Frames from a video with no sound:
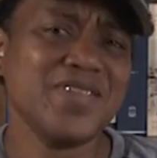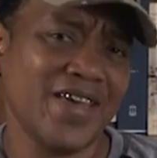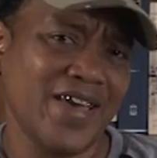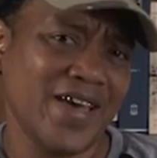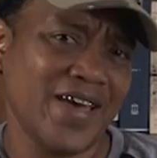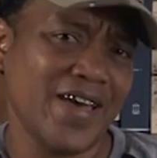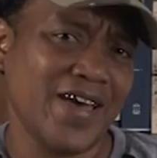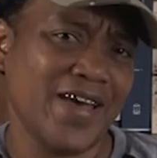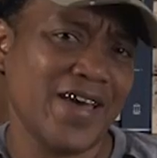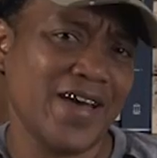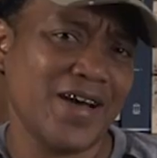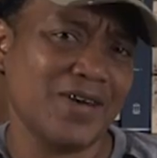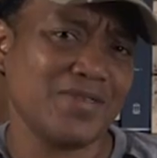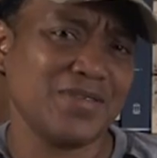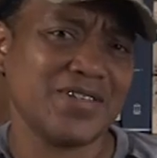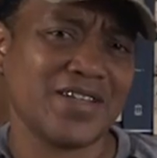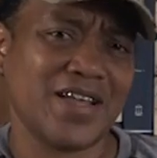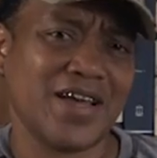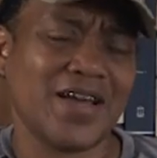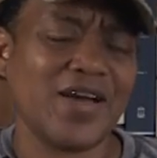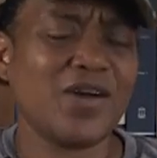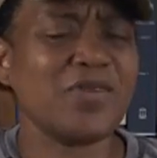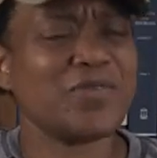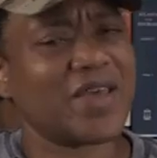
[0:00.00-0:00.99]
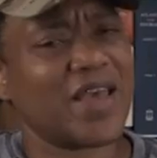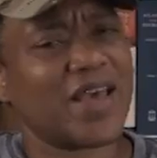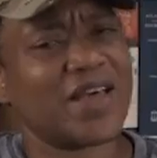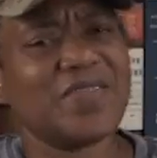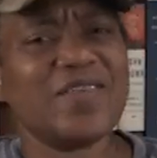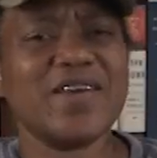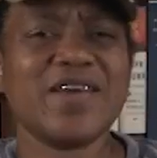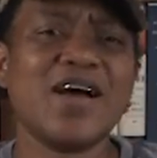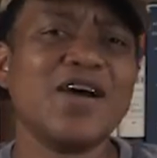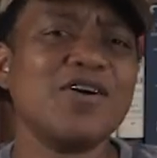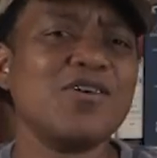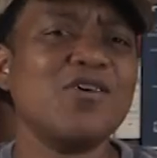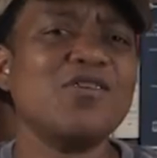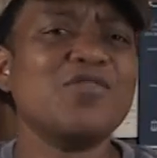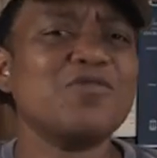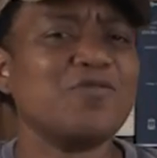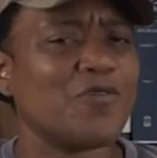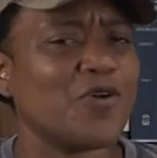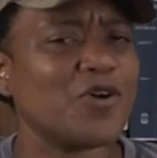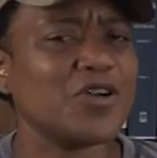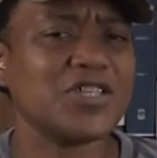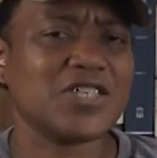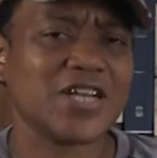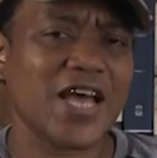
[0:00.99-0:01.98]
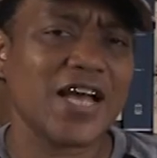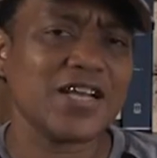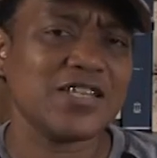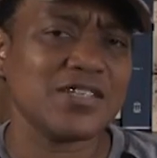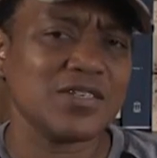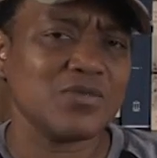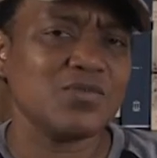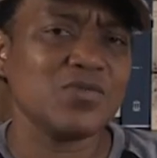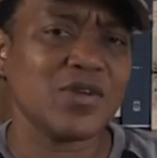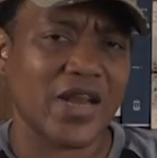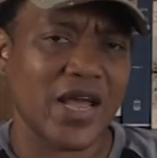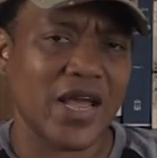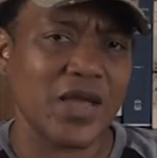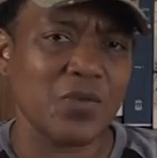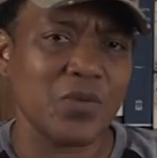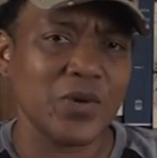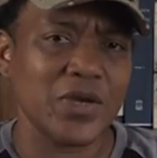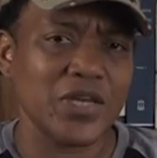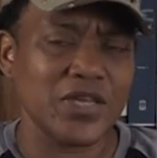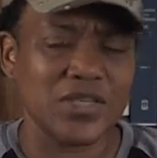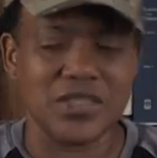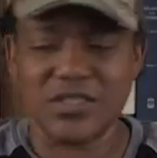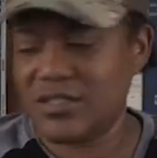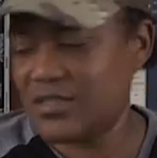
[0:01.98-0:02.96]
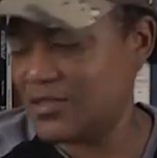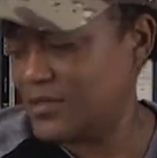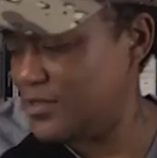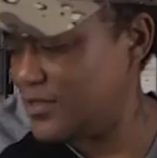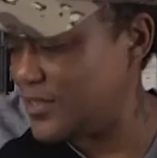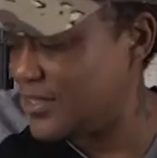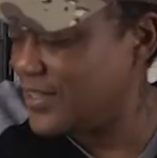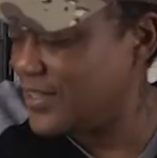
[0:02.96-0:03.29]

Yeah, I was like, okay, I think I'll go to Fort Jackson with 8 weeks.